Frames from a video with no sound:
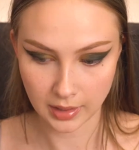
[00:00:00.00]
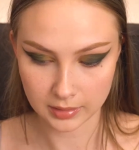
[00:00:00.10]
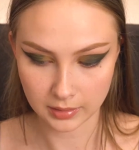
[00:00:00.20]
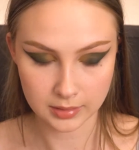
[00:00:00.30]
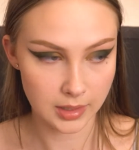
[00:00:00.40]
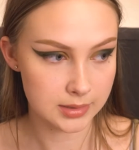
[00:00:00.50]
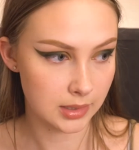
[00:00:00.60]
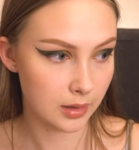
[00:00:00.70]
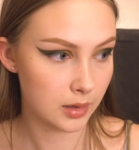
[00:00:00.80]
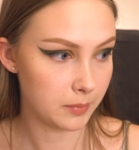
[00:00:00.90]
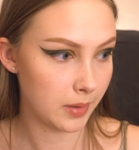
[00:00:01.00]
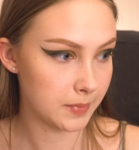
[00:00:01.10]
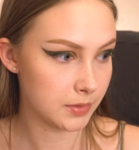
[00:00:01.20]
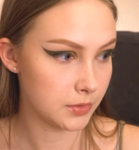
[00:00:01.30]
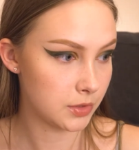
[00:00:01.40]
Kathleen Lights and
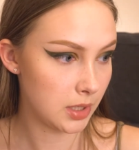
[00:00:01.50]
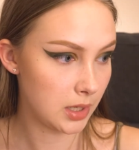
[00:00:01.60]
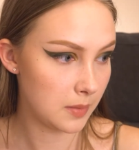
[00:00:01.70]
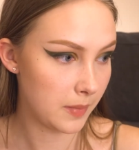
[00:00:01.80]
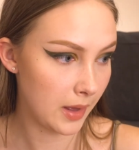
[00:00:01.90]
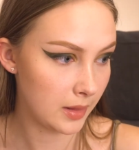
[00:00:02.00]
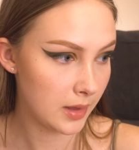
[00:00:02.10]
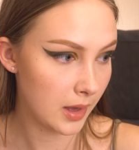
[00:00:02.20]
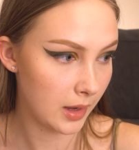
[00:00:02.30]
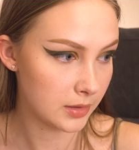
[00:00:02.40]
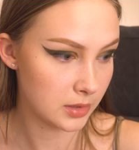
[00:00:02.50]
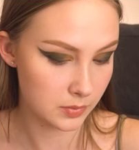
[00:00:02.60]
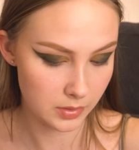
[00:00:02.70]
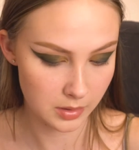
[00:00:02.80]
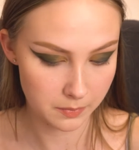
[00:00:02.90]
Colourpop So Jaded palette, I
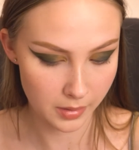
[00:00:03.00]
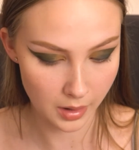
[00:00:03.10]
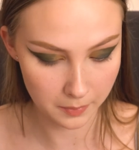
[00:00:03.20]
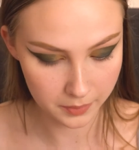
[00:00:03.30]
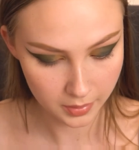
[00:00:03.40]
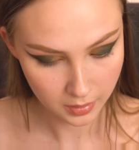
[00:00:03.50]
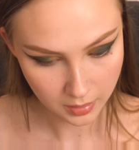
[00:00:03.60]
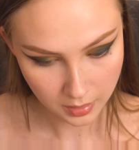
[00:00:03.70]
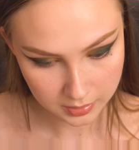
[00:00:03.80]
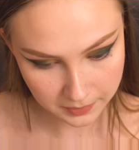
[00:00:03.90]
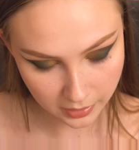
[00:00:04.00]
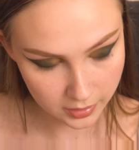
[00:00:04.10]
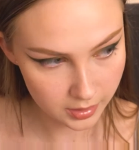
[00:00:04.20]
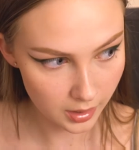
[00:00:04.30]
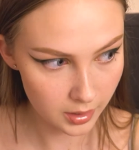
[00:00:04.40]
just want to pop
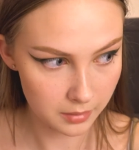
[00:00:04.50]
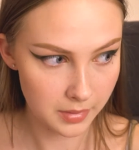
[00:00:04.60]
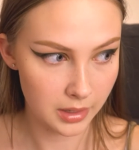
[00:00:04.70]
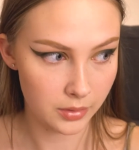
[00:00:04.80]
Peridot on my